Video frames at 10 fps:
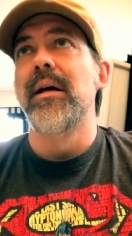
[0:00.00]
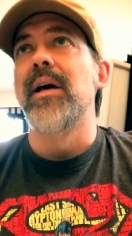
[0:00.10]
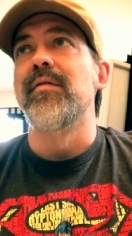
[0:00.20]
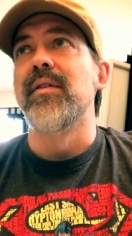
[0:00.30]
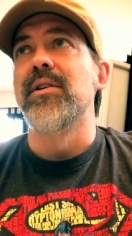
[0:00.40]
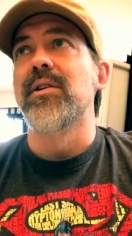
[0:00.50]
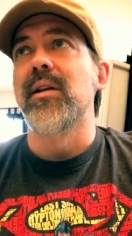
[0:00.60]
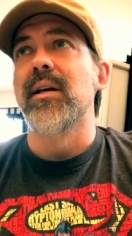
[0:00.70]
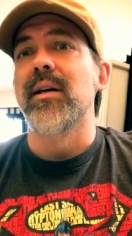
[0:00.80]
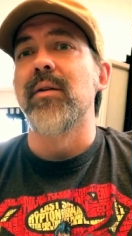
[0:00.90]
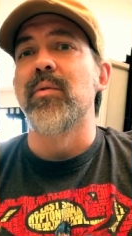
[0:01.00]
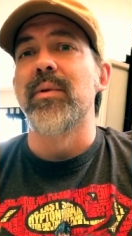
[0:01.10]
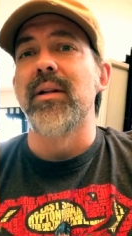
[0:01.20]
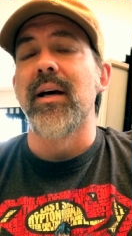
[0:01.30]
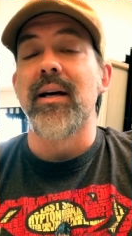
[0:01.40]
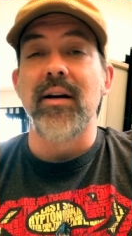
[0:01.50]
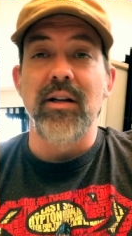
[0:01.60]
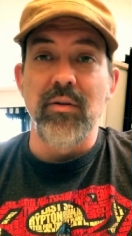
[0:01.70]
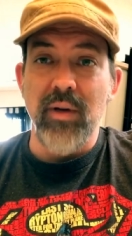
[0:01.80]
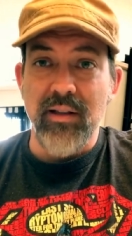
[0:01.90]
eventually it would be like, here,
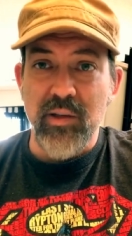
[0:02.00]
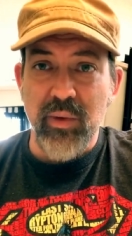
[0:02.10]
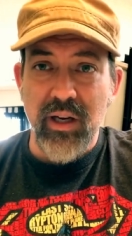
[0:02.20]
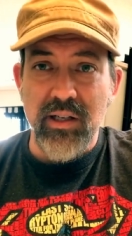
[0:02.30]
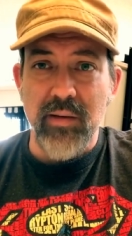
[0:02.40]
can you ink this page?